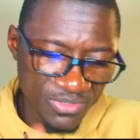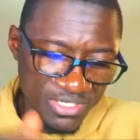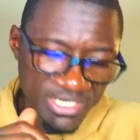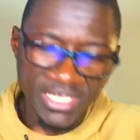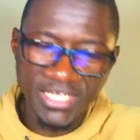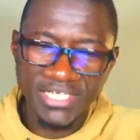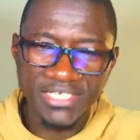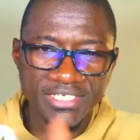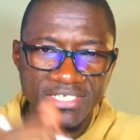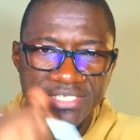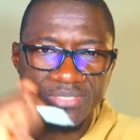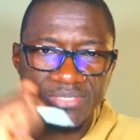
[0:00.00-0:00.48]

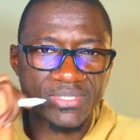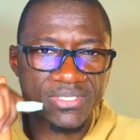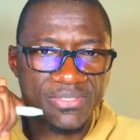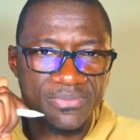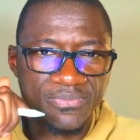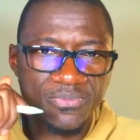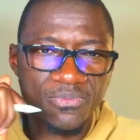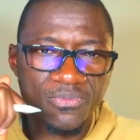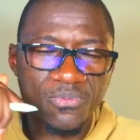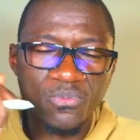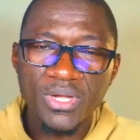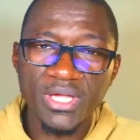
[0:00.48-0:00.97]
like this one.
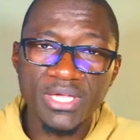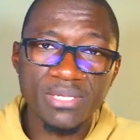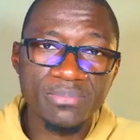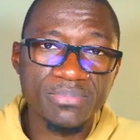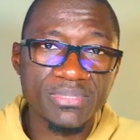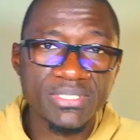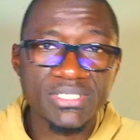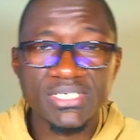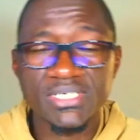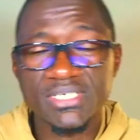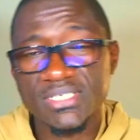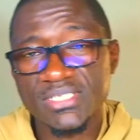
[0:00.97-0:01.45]
Why?
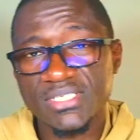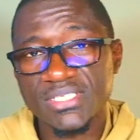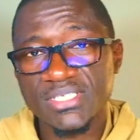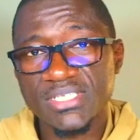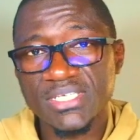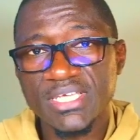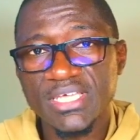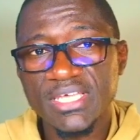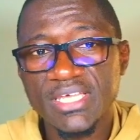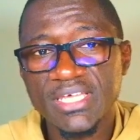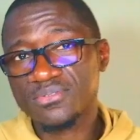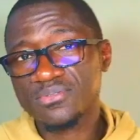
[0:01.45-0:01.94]
Because
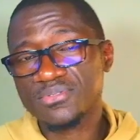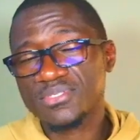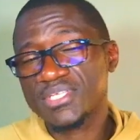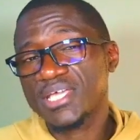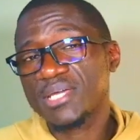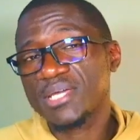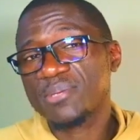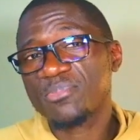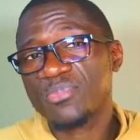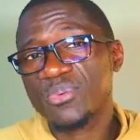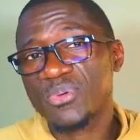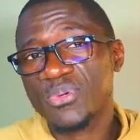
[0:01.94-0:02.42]
to
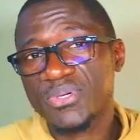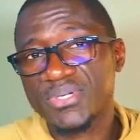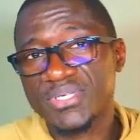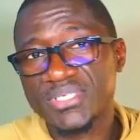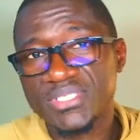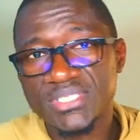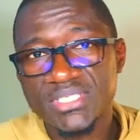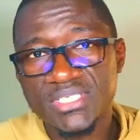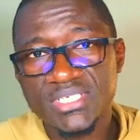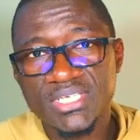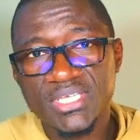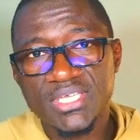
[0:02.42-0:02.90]
their
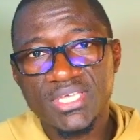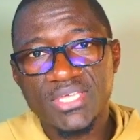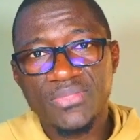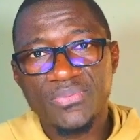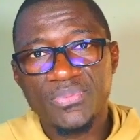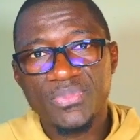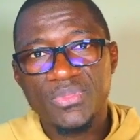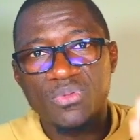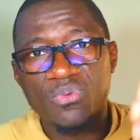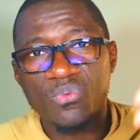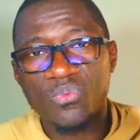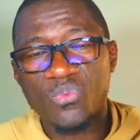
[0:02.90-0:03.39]
point,
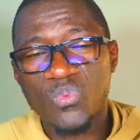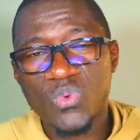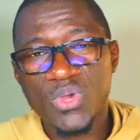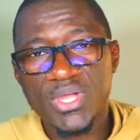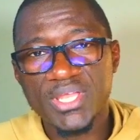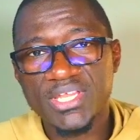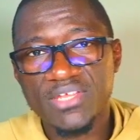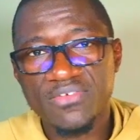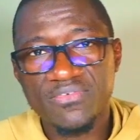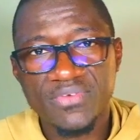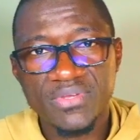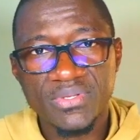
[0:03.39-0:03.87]

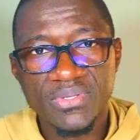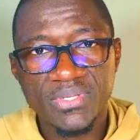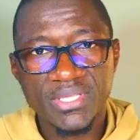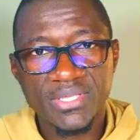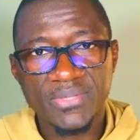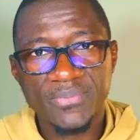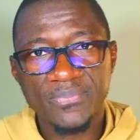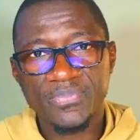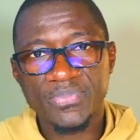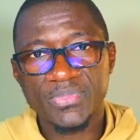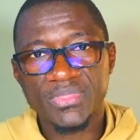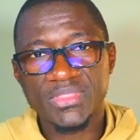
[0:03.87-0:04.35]
whatever
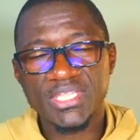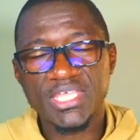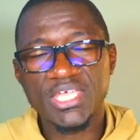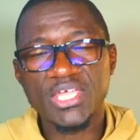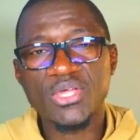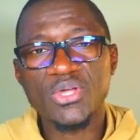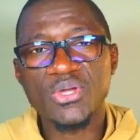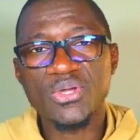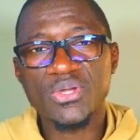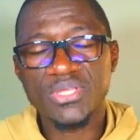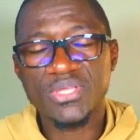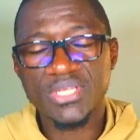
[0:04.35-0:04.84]
they
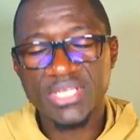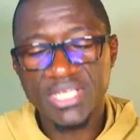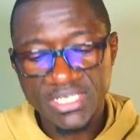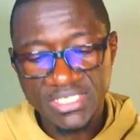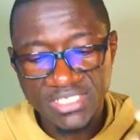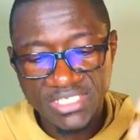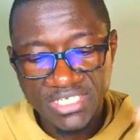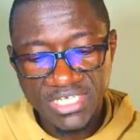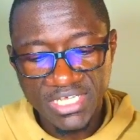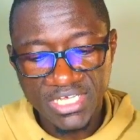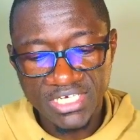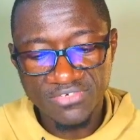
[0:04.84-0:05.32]
earn
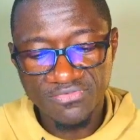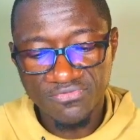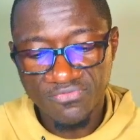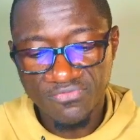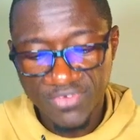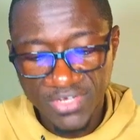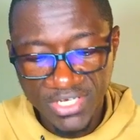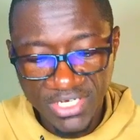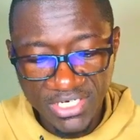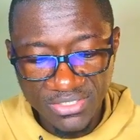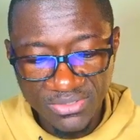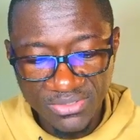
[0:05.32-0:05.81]
as cash
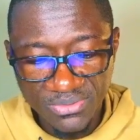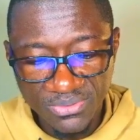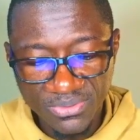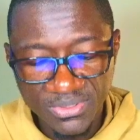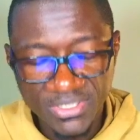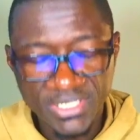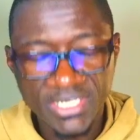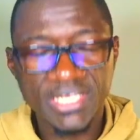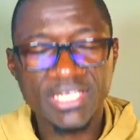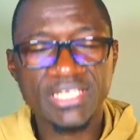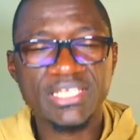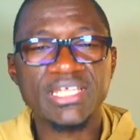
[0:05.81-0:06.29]
value
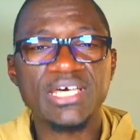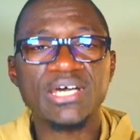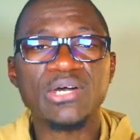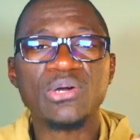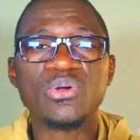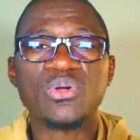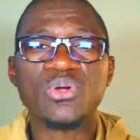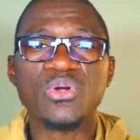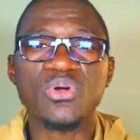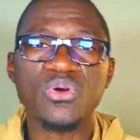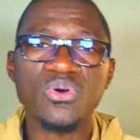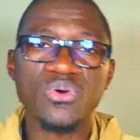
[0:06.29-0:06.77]
can now
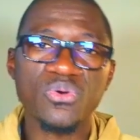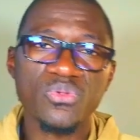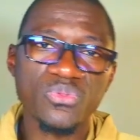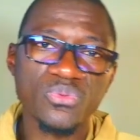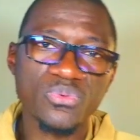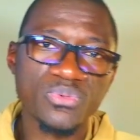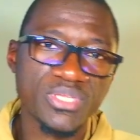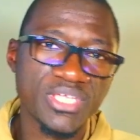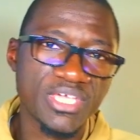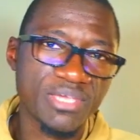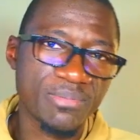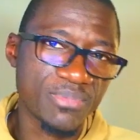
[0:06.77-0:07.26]
go
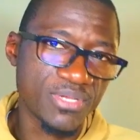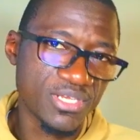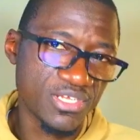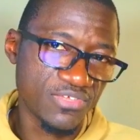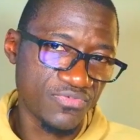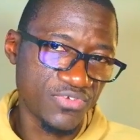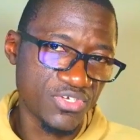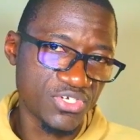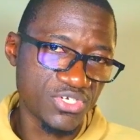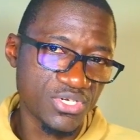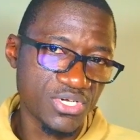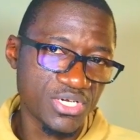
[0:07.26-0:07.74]
to their
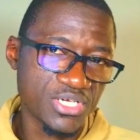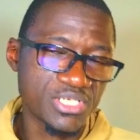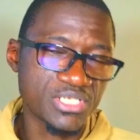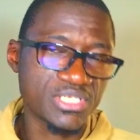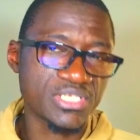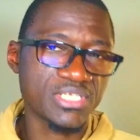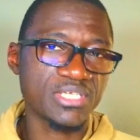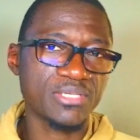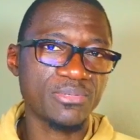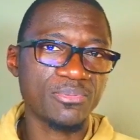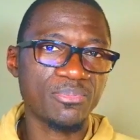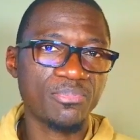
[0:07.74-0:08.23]

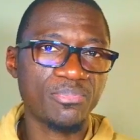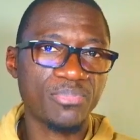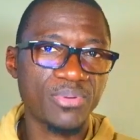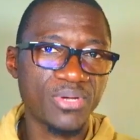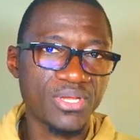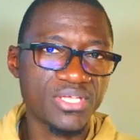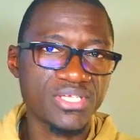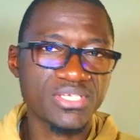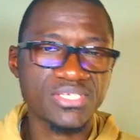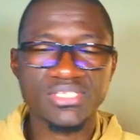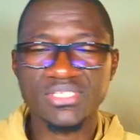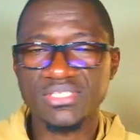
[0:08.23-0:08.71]
beneficiaries
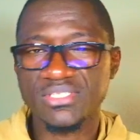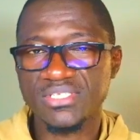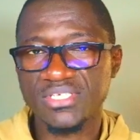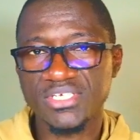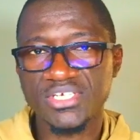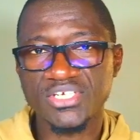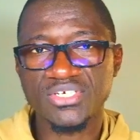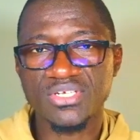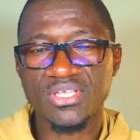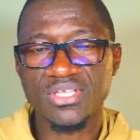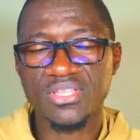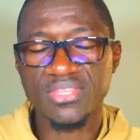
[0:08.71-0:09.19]
plus the
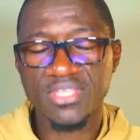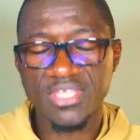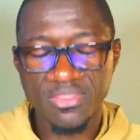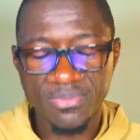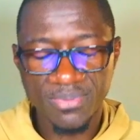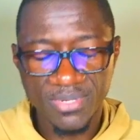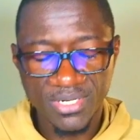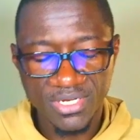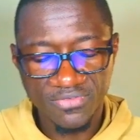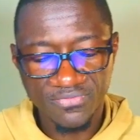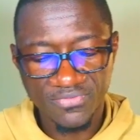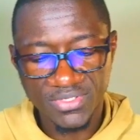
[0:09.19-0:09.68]
initial death
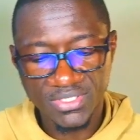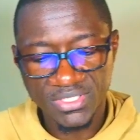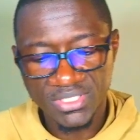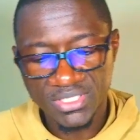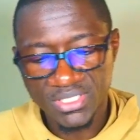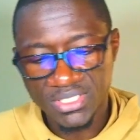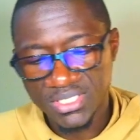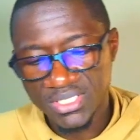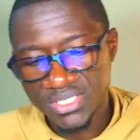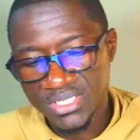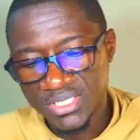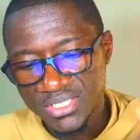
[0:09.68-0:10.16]
benefit.
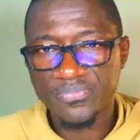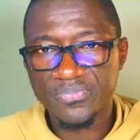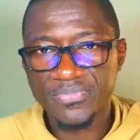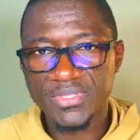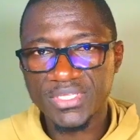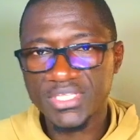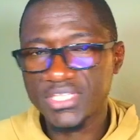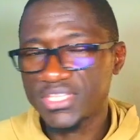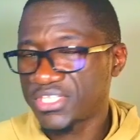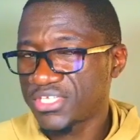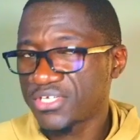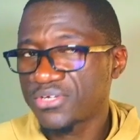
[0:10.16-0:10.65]

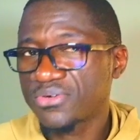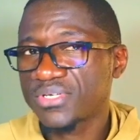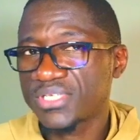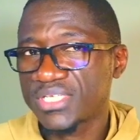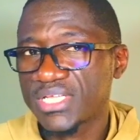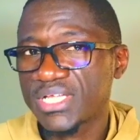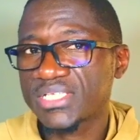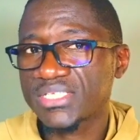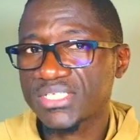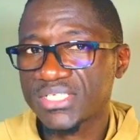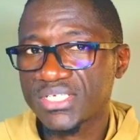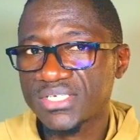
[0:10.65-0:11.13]
In theory,
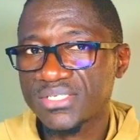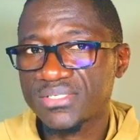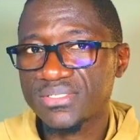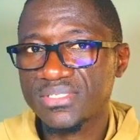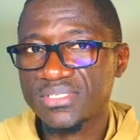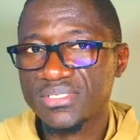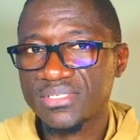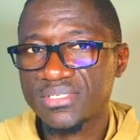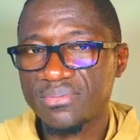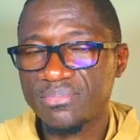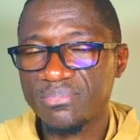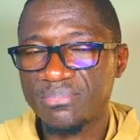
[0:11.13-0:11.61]
that's good,
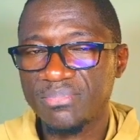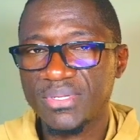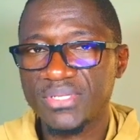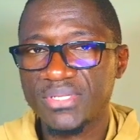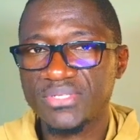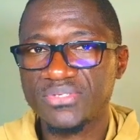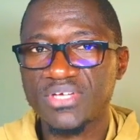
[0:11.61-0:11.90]
but